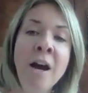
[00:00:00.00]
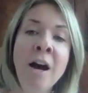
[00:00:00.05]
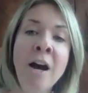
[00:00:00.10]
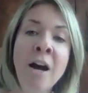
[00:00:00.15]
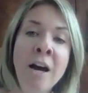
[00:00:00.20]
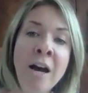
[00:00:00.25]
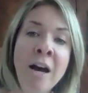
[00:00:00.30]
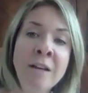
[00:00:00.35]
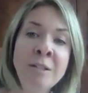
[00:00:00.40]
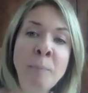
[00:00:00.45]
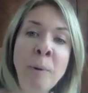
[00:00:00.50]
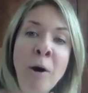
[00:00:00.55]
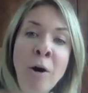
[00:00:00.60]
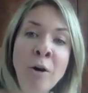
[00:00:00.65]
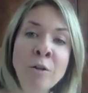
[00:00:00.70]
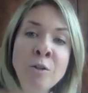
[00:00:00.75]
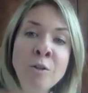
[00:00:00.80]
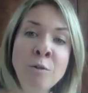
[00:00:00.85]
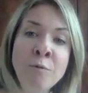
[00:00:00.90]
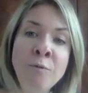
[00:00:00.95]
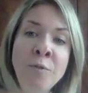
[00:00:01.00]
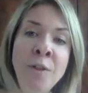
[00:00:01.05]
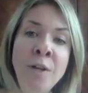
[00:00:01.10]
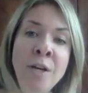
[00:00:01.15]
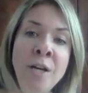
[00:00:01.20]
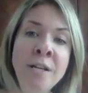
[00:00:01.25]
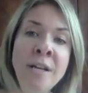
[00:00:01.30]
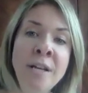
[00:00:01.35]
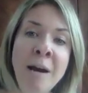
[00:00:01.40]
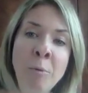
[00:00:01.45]
uh, as part of
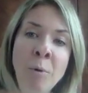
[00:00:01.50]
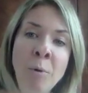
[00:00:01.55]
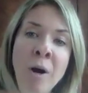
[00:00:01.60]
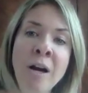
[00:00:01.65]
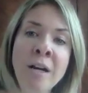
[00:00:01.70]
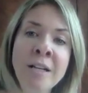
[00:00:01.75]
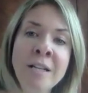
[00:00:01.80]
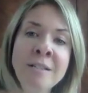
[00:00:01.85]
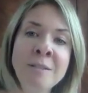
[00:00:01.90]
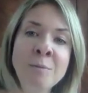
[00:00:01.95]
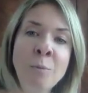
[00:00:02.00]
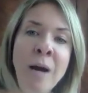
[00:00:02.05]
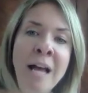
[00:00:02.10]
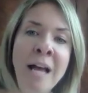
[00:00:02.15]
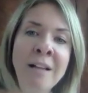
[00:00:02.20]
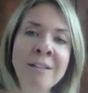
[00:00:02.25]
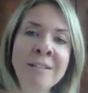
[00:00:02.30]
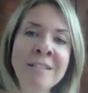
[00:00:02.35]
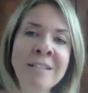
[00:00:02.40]
the network as well.